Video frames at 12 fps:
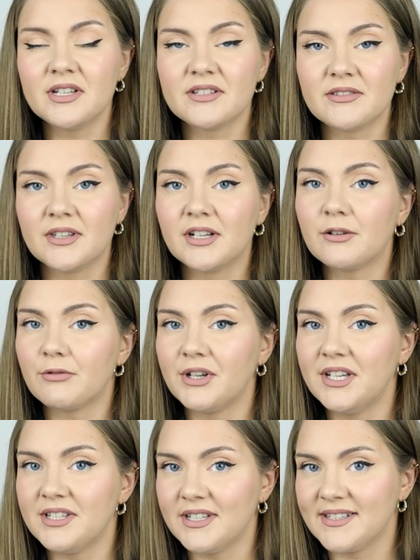is the
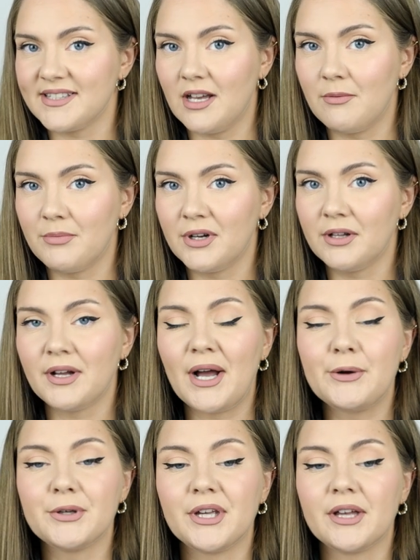great example
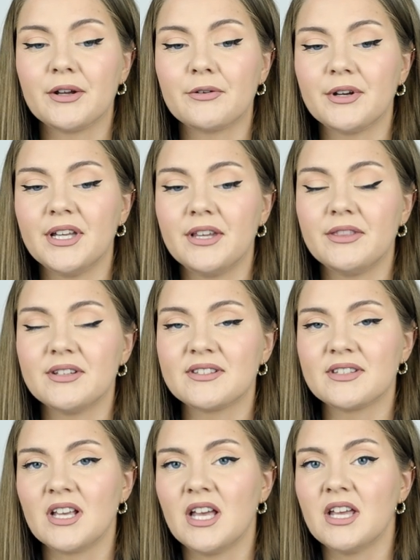how you can create
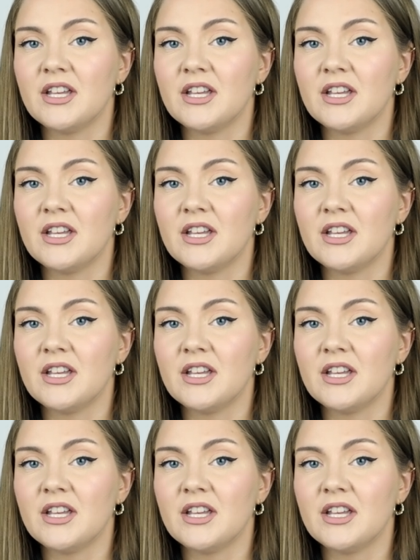this